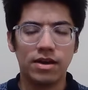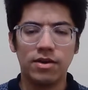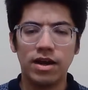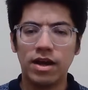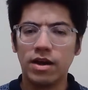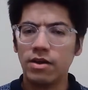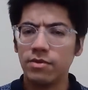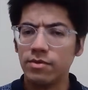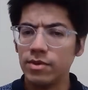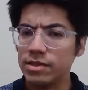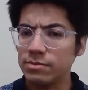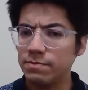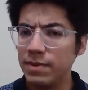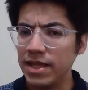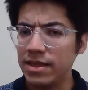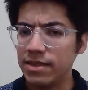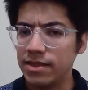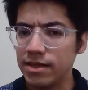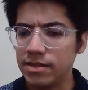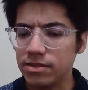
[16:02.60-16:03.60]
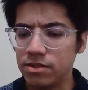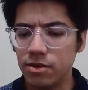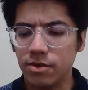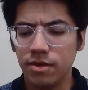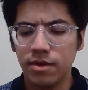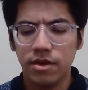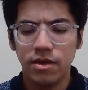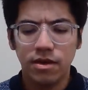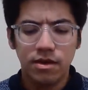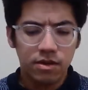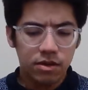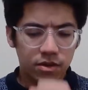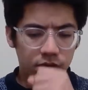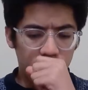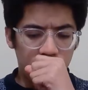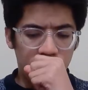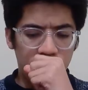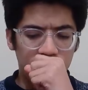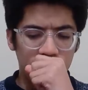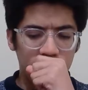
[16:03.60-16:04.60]
can we explain that? So
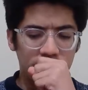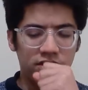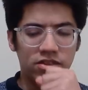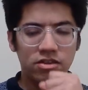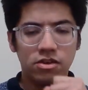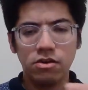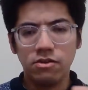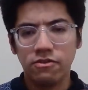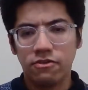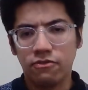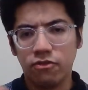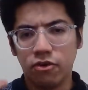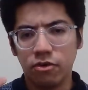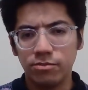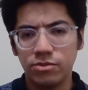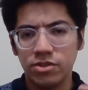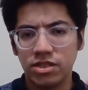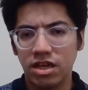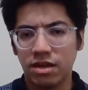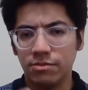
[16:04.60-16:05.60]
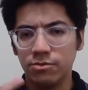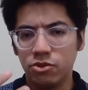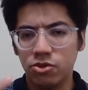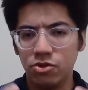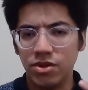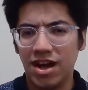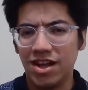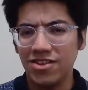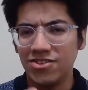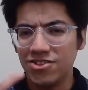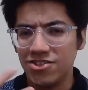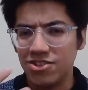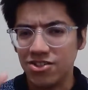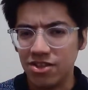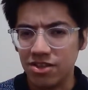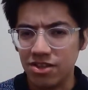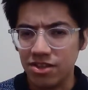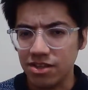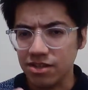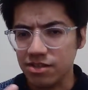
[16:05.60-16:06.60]
the theory of forms comes to
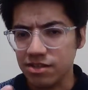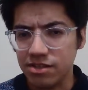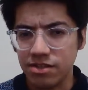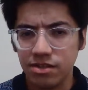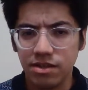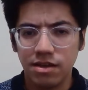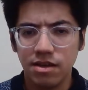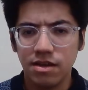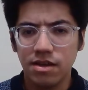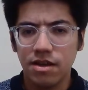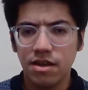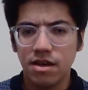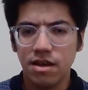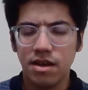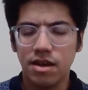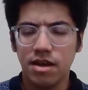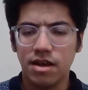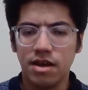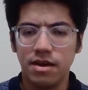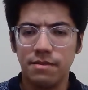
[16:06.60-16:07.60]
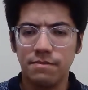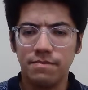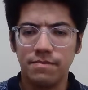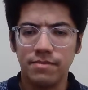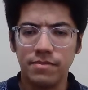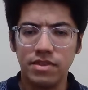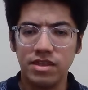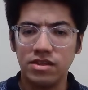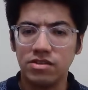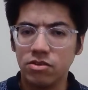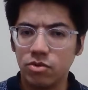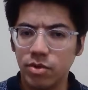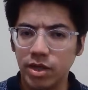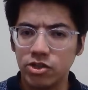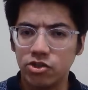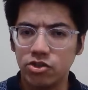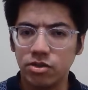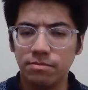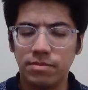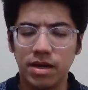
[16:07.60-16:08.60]
answer this
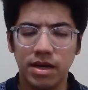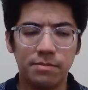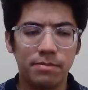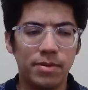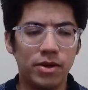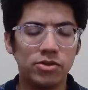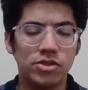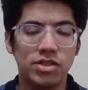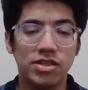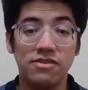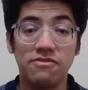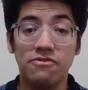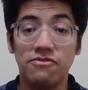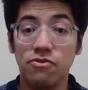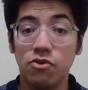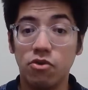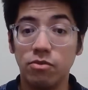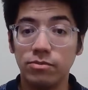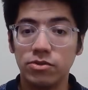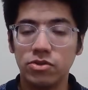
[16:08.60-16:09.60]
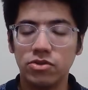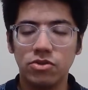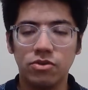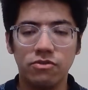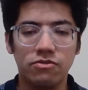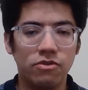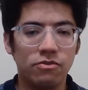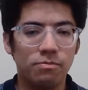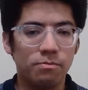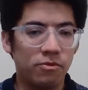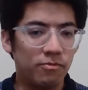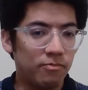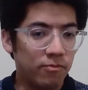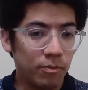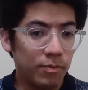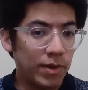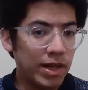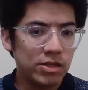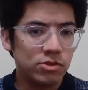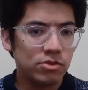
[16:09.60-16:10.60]
question by positing forms. So for
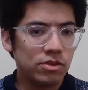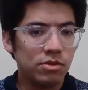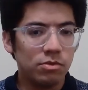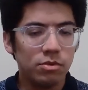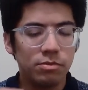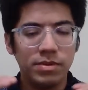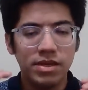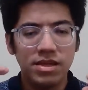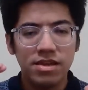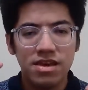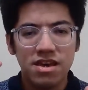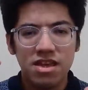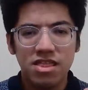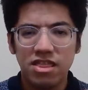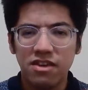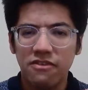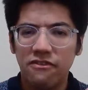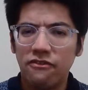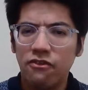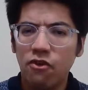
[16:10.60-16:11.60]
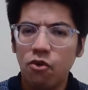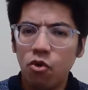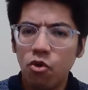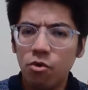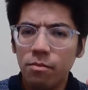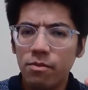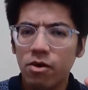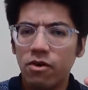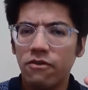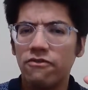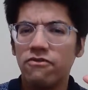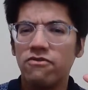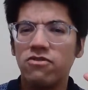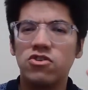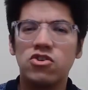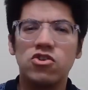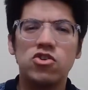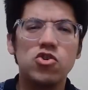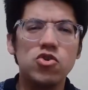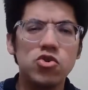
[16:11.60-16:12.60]
Plato, there would be the form of
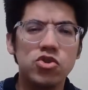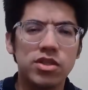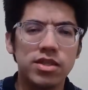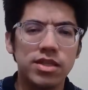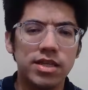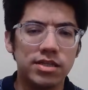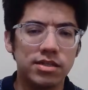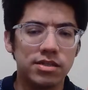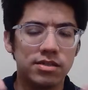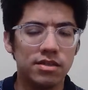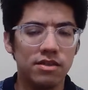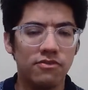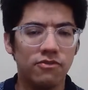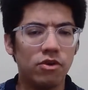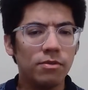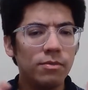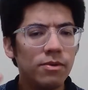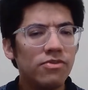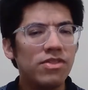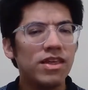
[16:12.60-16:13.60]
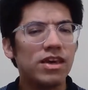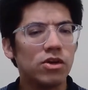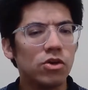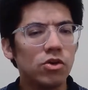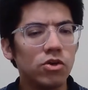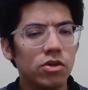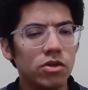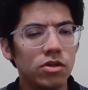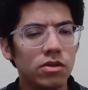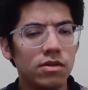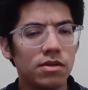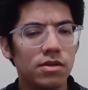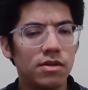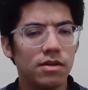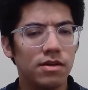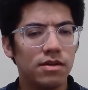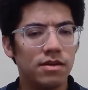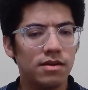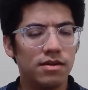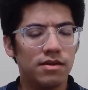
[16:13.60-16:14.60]
goodness, the form of the good.
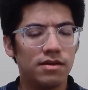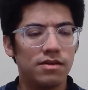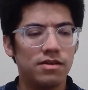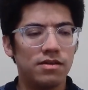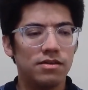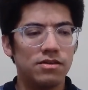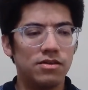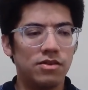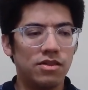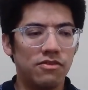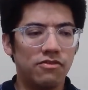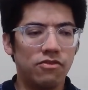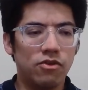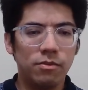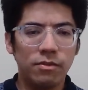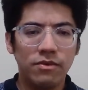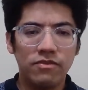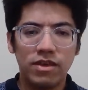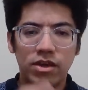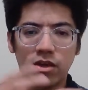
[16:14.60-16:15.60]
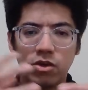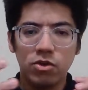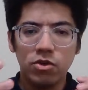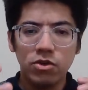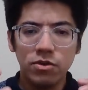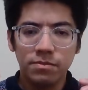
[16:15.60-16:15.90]
So the form of the good